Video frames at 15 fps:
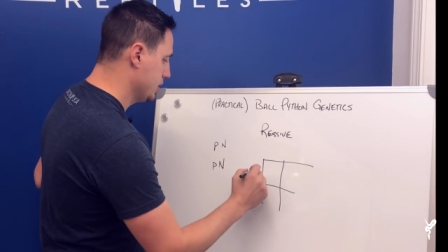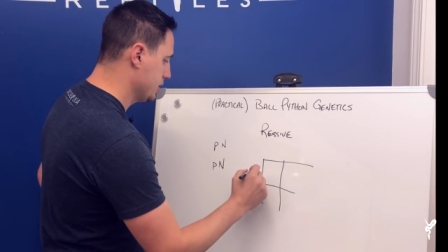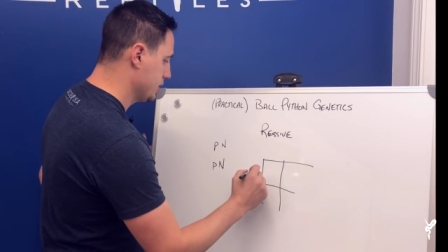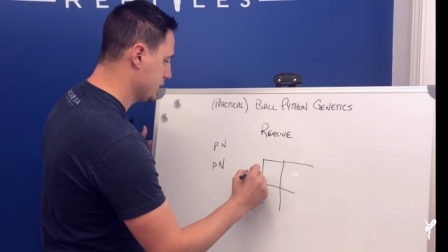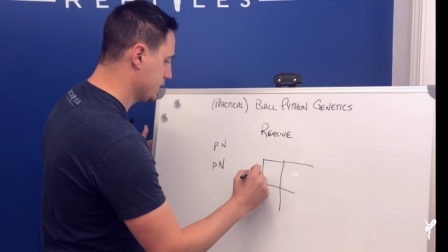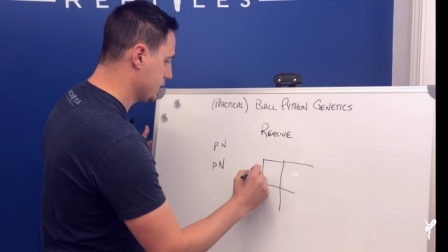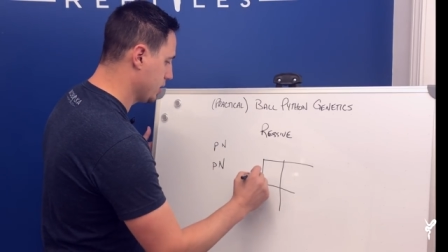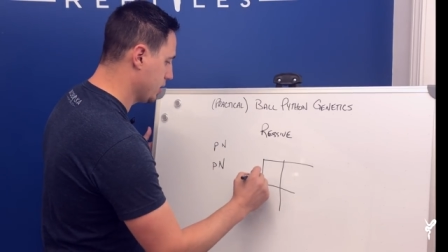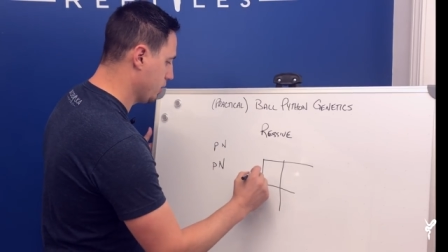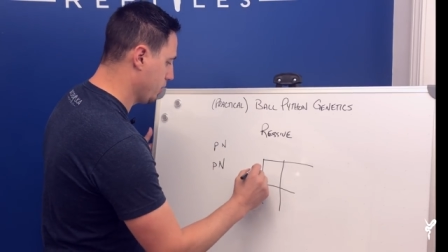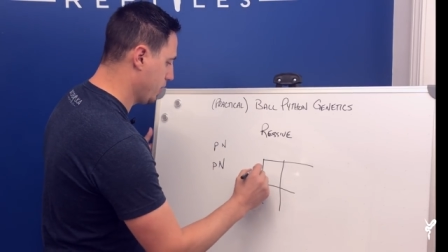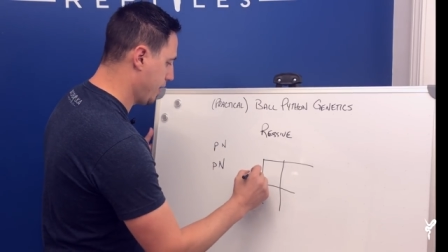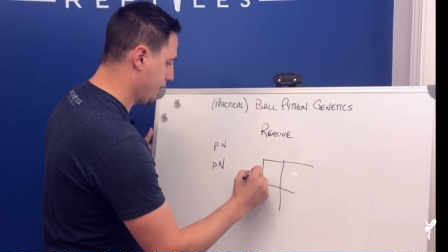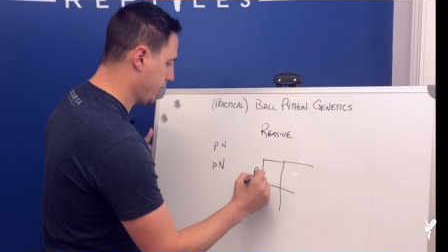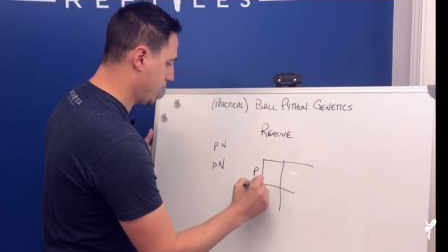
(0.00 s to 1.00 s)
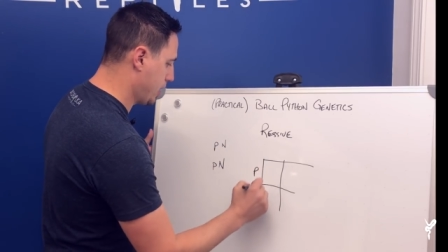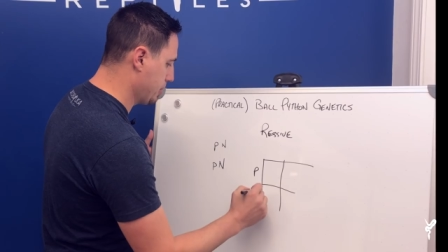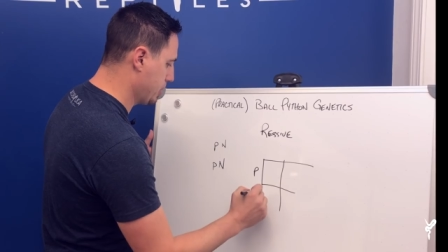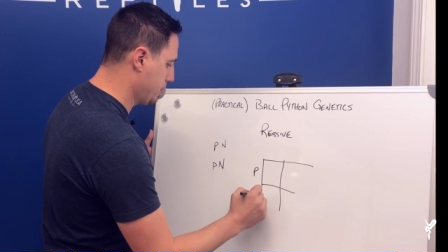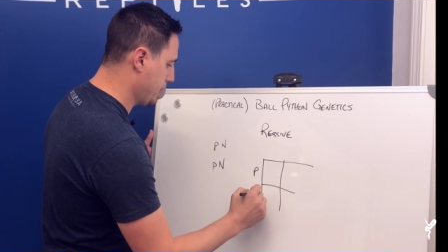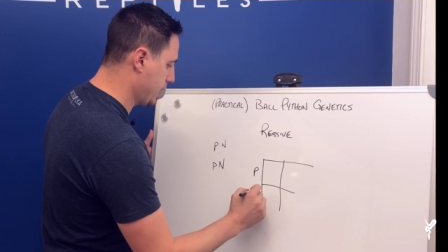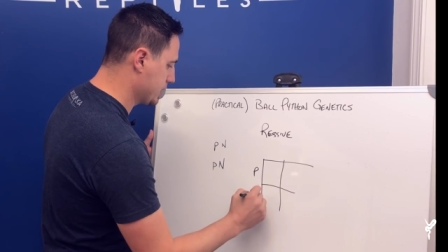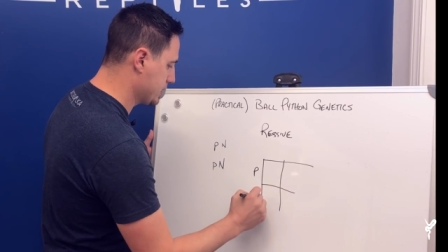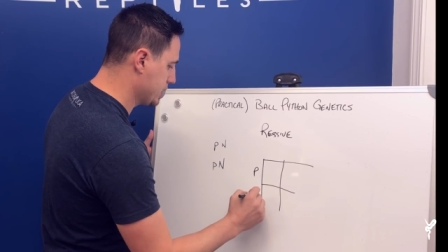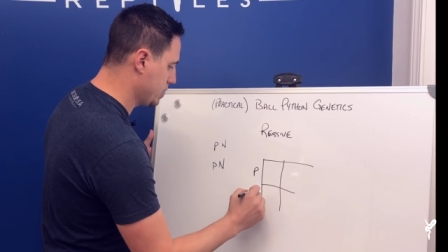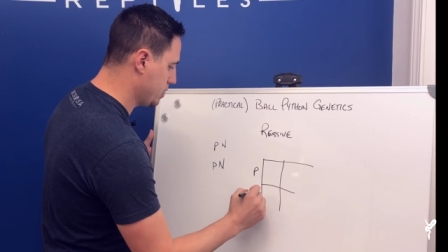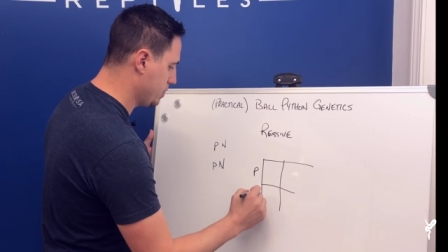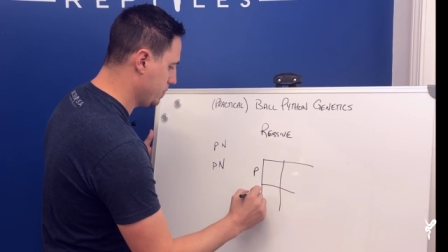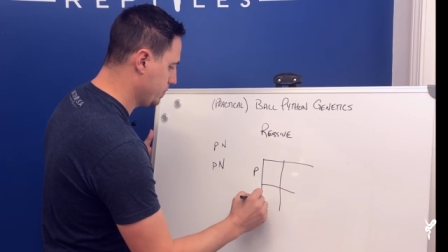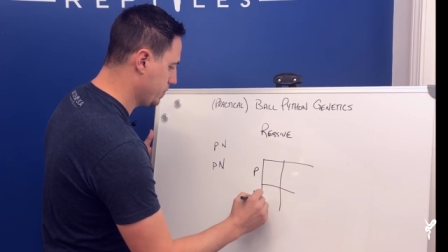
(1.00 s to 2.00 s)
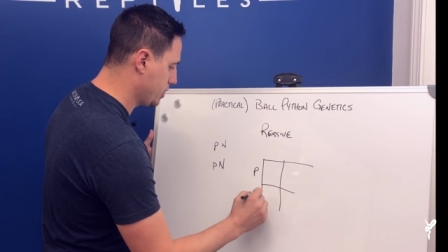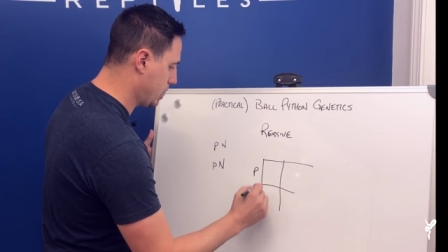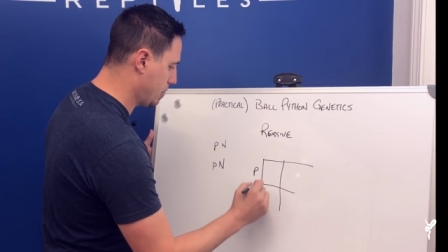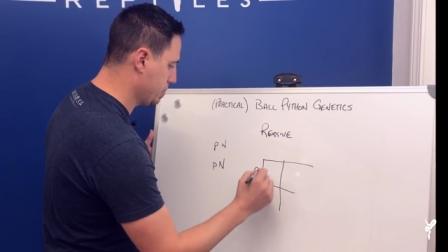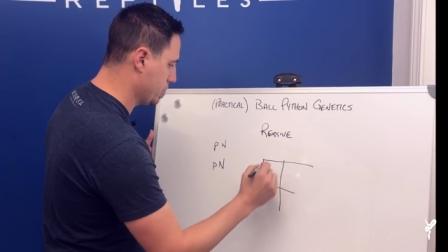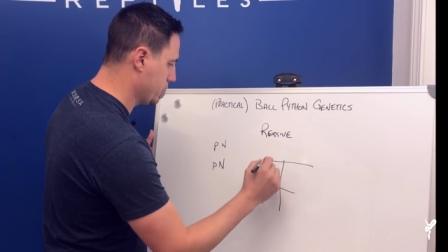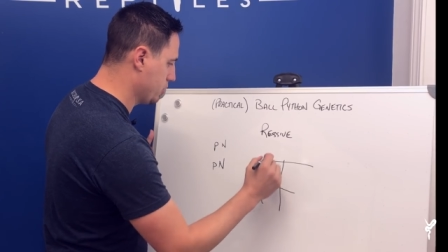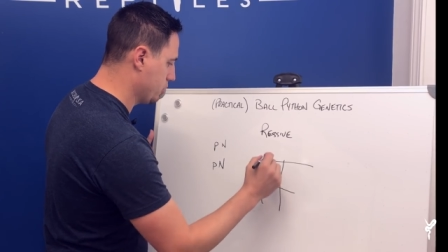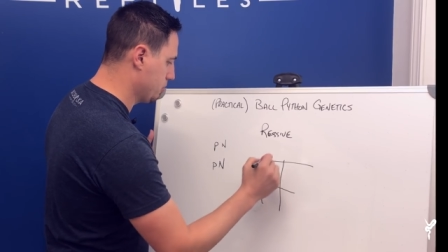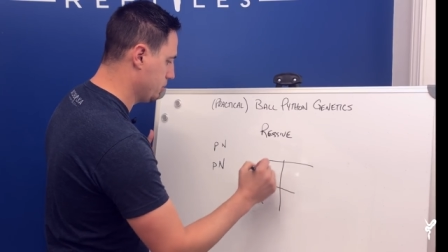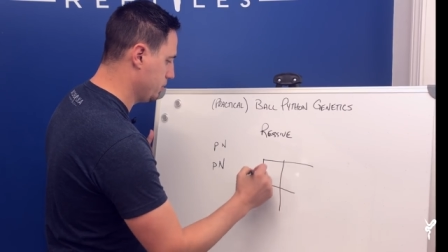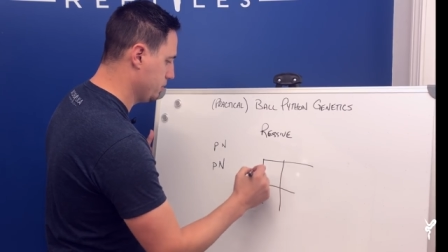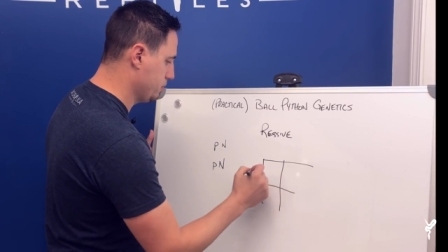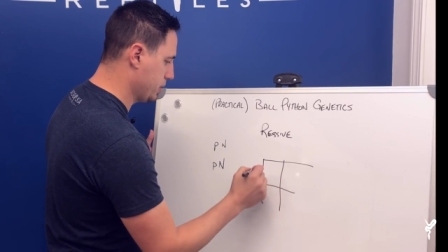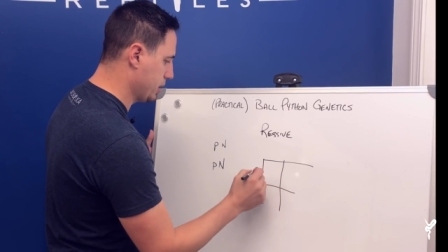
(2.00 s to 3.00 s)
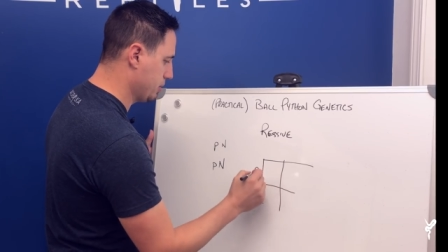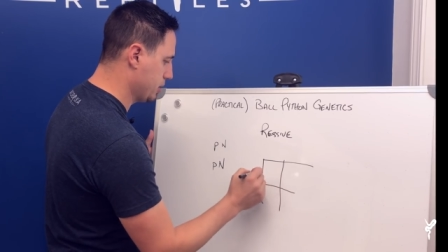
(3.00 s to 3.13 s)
So we have a copy of the pastel, copy of the normal,